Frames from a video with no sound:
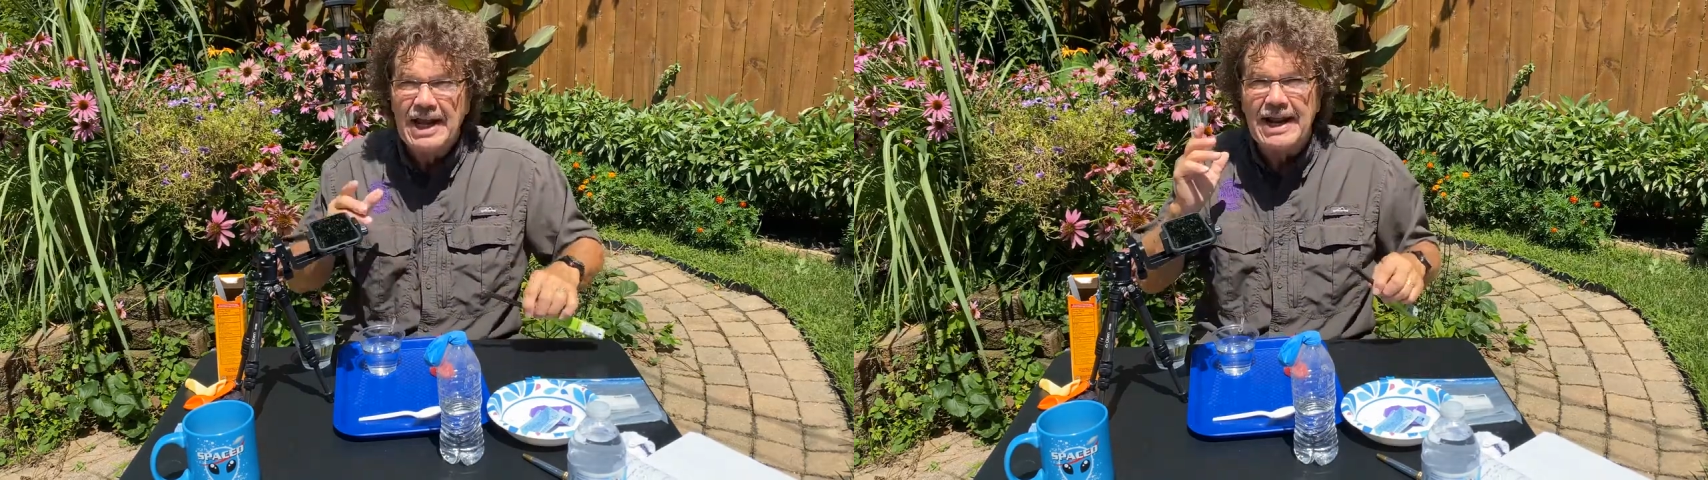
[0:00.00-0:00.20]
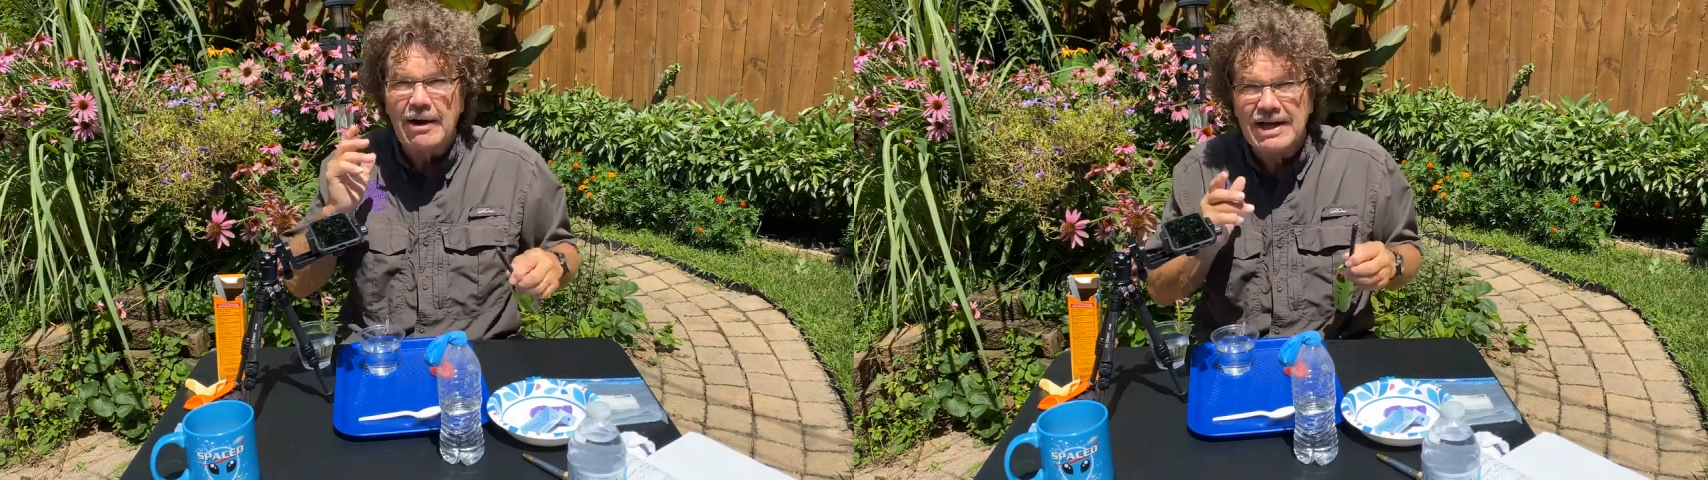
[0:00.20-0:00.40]

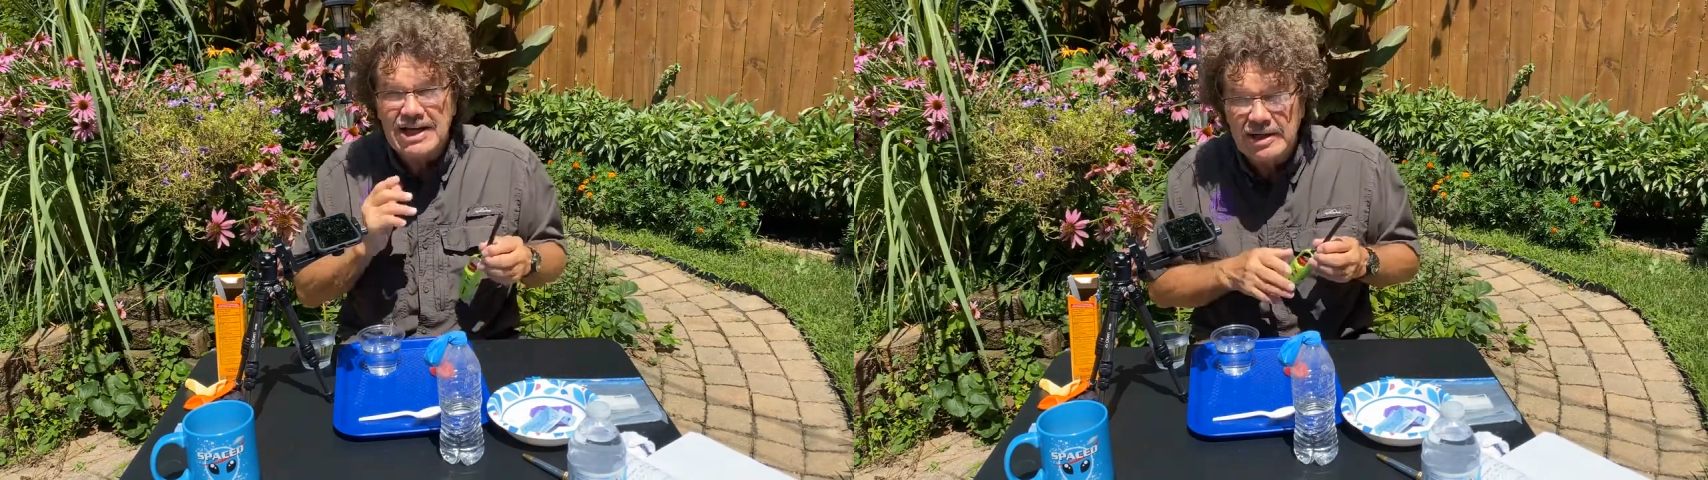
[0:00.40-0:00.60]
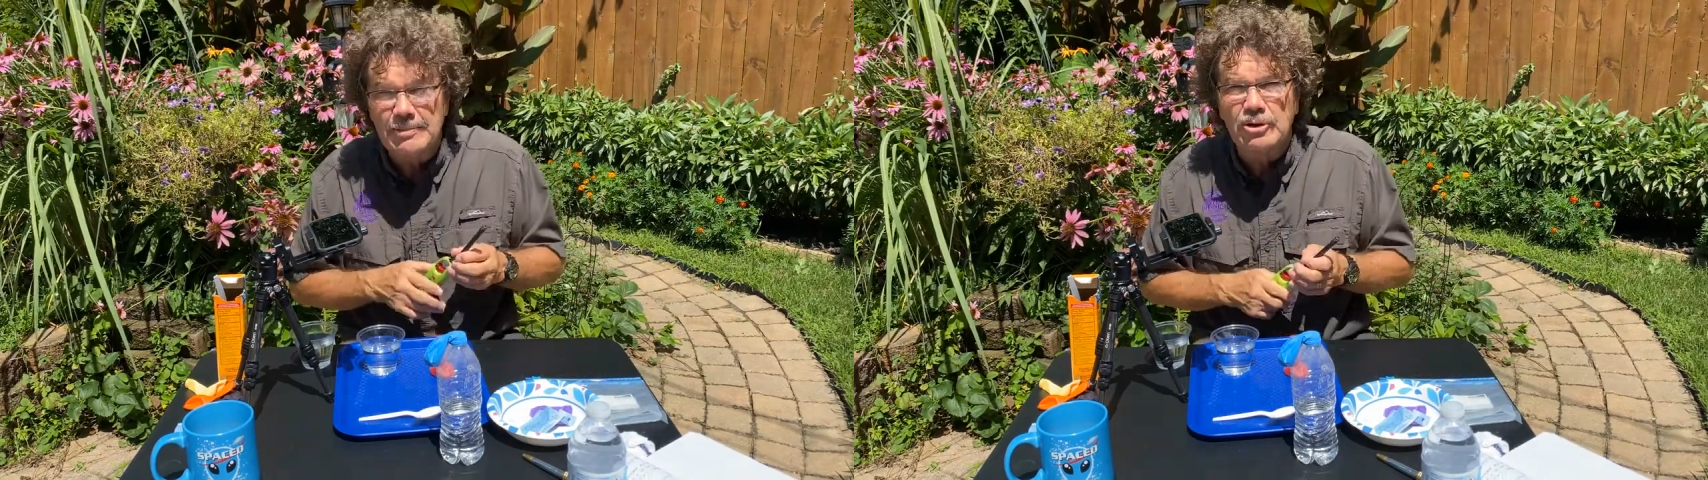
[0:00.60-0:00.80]
Now, a
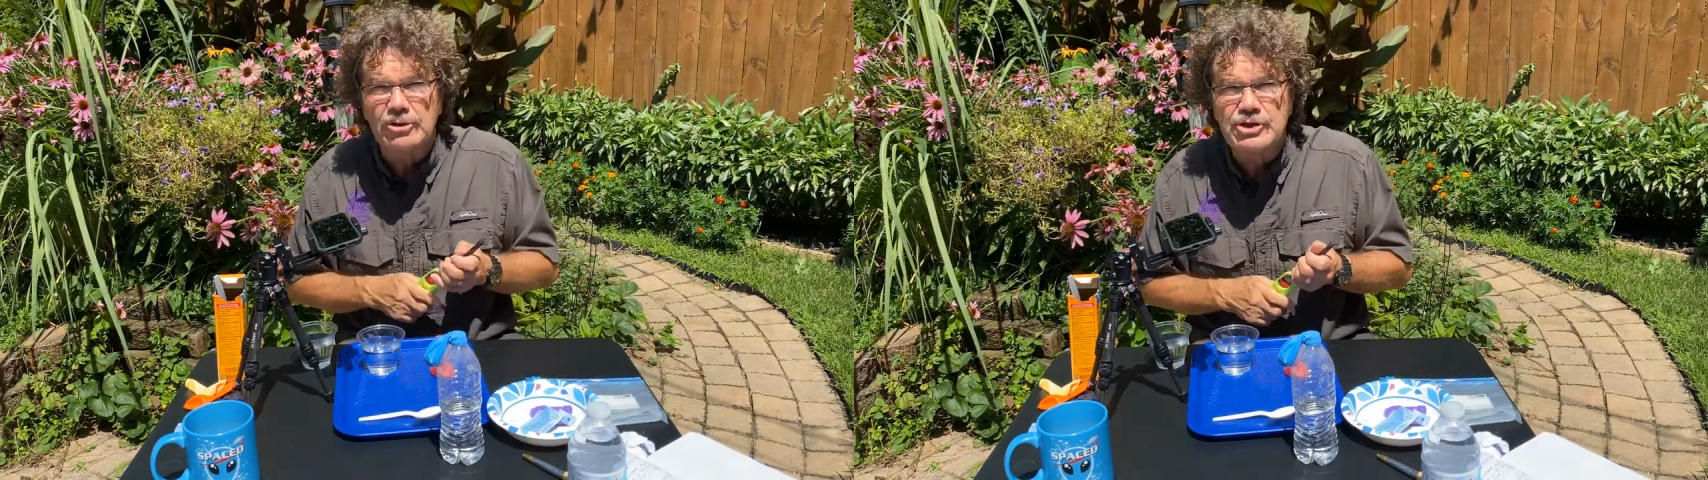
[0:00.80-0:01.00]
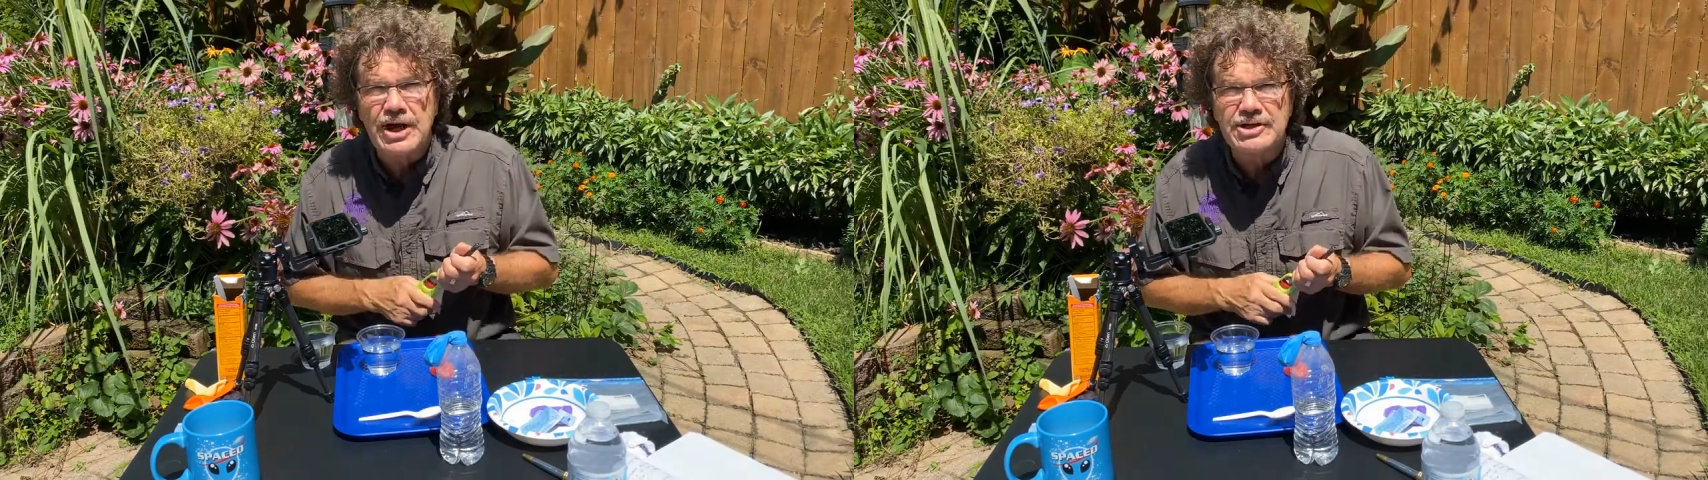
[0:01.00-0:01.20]
chemical
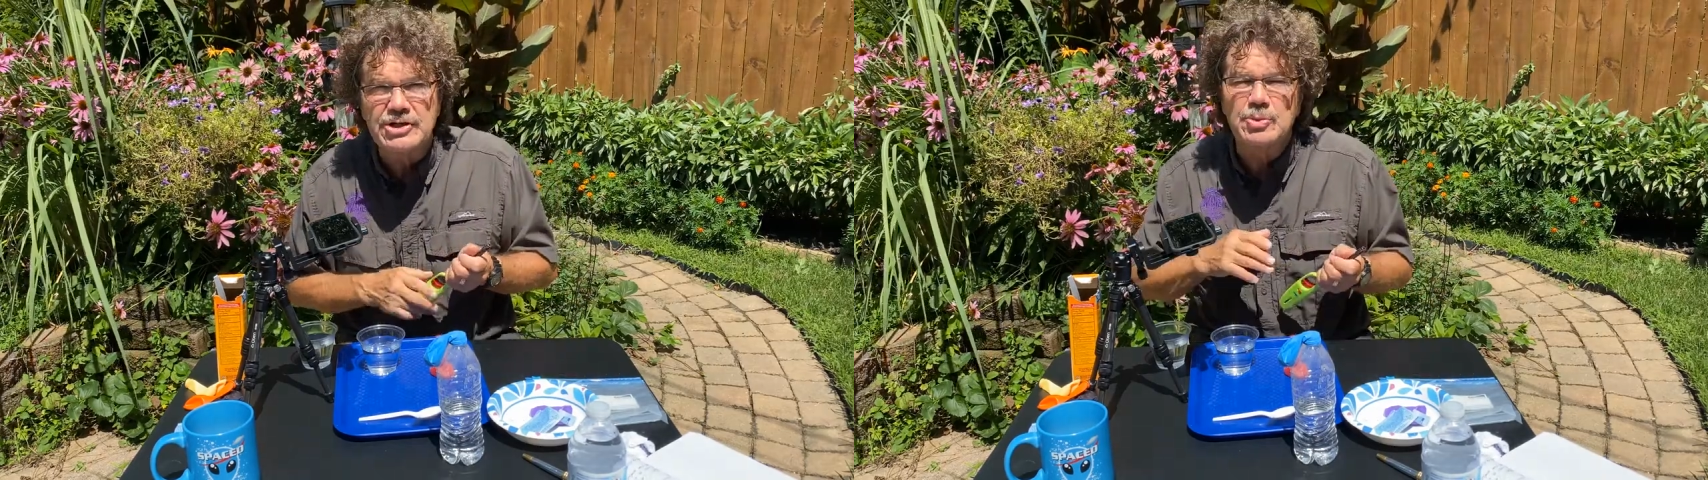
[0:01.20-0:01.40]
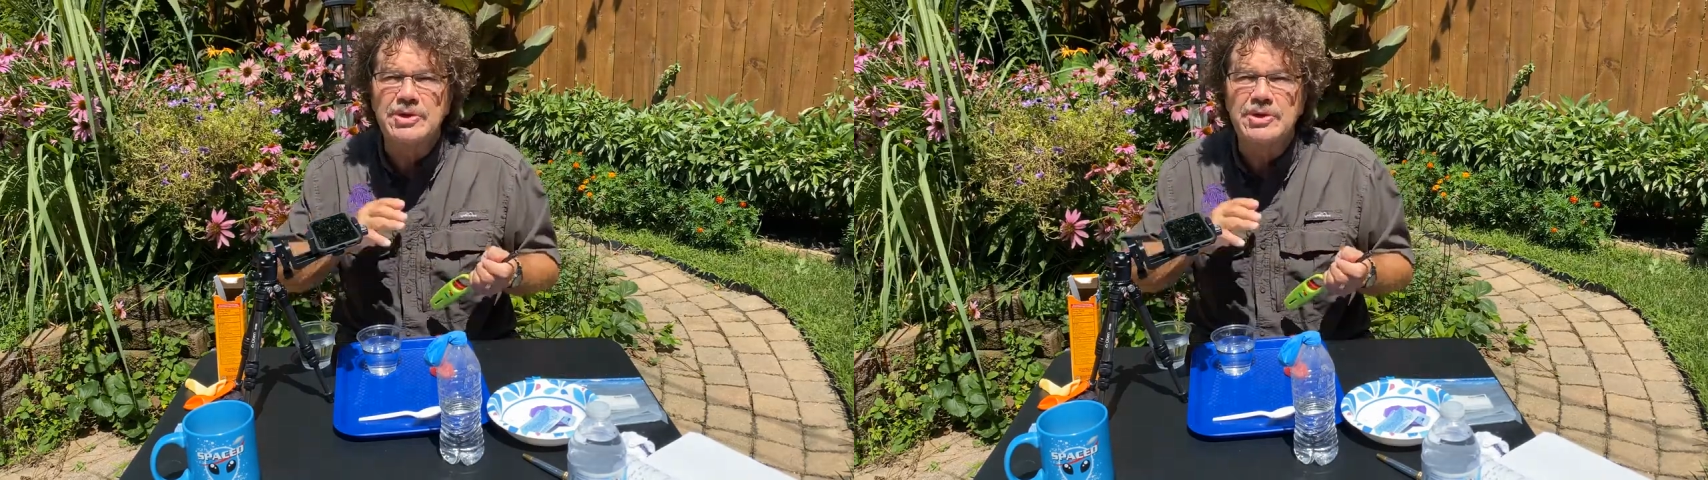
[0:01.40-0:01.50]
change is when